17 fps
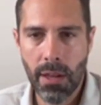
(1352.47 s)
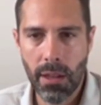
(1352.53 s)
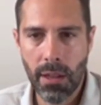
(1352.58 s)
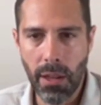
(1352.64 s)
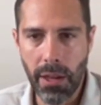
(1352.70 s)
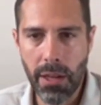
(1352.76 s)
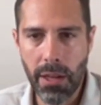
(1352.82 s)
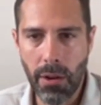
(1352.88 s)

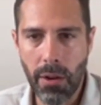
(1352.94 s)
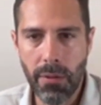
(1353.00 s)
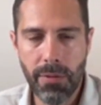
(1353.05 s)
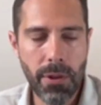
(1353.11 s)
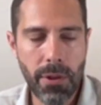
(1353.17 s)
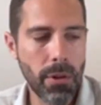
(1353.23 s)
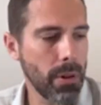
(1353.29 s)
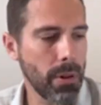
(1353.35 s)
Like,
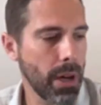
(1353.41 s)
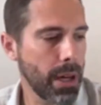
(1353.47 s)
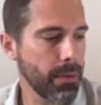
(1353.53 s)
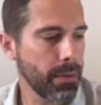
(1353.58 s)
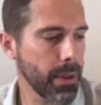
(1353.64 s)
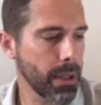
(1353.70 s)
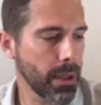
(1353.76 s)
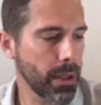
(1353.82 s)
if
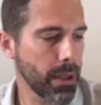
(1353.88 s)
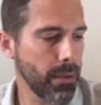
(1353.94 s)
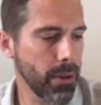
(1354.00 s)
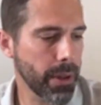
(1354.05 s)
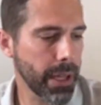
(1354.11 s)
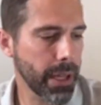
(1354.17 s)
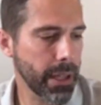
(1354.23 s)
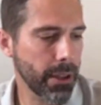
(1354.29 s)

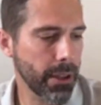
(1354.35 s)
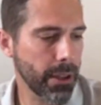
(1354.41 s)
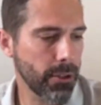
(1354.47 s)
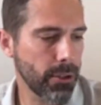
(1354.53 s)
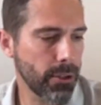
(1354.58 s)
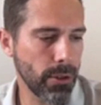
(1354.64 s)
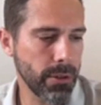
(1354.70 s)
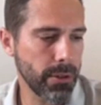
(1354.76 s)
you're getting
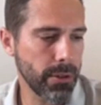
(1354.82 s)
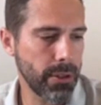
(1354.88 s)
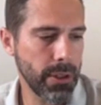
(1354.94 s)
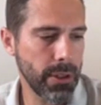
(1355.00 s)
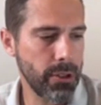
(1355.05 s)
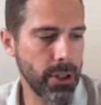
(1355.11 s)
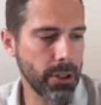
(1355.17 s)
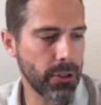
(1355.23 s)

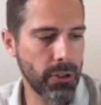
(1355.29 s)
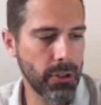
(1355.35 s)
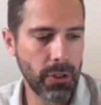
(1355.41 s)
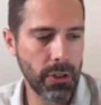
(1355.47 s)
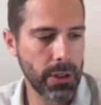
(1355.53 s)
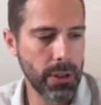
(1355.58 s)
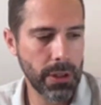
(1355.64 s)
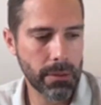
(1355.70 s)
extorted
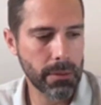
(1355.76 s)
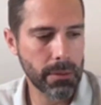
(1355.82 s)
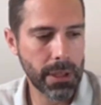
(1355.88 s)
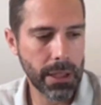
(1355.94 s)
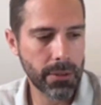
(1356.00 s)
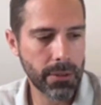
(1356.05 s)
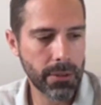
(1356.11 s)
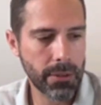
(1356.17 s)
just to
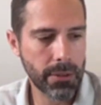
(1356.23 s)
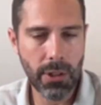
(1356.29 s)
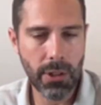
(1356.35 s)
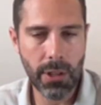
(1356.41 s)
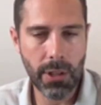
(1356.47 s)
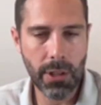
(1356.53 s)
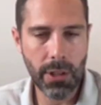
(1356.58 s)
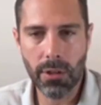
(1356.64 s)
get to see
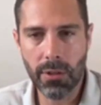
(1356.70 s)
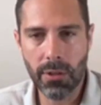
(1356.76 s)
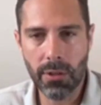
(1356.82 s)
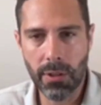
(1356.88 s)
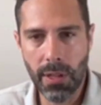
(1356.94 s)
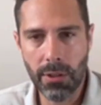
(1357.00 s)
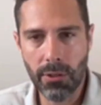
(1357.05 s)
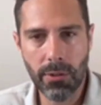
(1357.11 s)
a doctor,
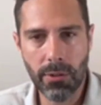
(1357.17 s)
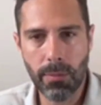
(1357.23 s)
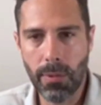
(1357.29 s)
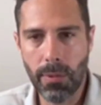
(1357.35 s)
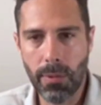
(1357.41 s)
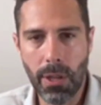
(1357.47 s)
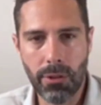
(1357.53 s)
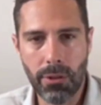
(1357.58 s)
that's
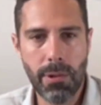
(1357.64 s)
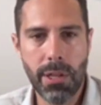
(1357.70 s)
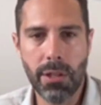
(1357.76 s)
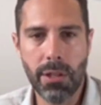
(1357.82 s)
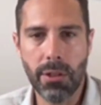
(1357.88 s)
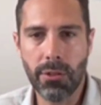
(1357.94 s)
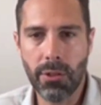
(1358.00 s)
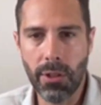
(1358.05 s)

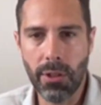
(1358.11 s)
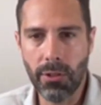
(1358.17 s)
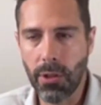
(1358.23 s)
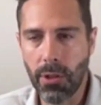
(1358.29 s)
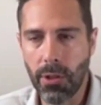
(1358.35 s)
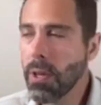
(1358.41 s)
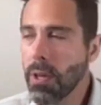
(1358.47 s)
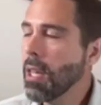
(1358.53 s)
horrendous. And
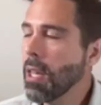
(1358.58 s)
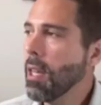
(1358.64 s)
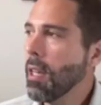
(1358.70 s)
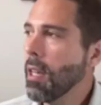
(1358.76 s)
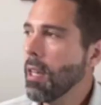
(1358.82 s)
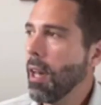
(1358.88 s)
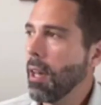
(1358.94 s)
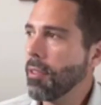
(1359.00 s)
so
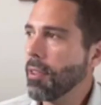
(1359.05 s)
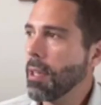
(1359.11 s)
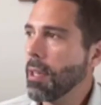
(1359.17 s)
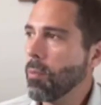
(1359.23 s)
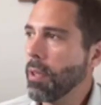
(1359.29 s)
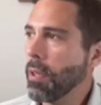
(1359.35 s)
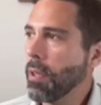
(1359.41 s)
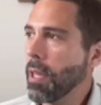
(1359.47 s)
I
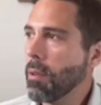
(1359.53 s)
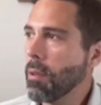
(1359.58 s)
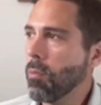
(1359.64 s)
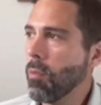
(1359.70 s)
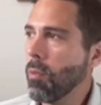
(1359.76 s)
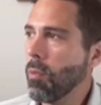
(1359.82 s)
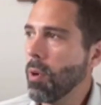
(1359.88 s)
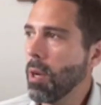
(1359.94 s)
think
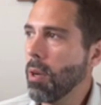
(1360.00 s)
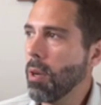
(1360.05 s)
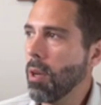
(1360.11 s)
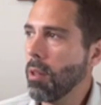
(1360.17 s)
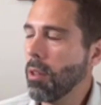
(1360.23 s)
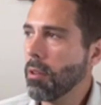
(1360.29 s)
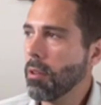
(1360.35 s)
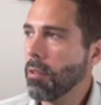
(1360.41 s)
when
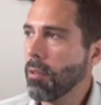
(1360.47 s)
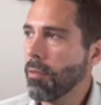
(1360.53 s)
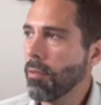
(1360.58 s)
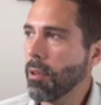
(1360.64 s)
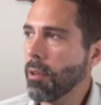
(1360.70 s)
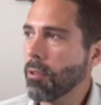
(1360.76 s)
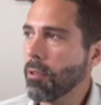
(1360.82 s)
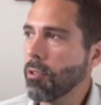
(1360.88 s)
a lot of the
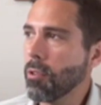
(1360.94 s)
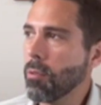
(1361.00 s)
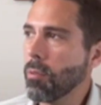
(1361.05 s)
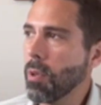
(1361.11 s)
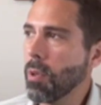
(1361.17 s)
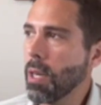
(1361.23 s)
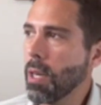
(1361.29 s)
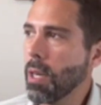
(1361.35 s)
folks who,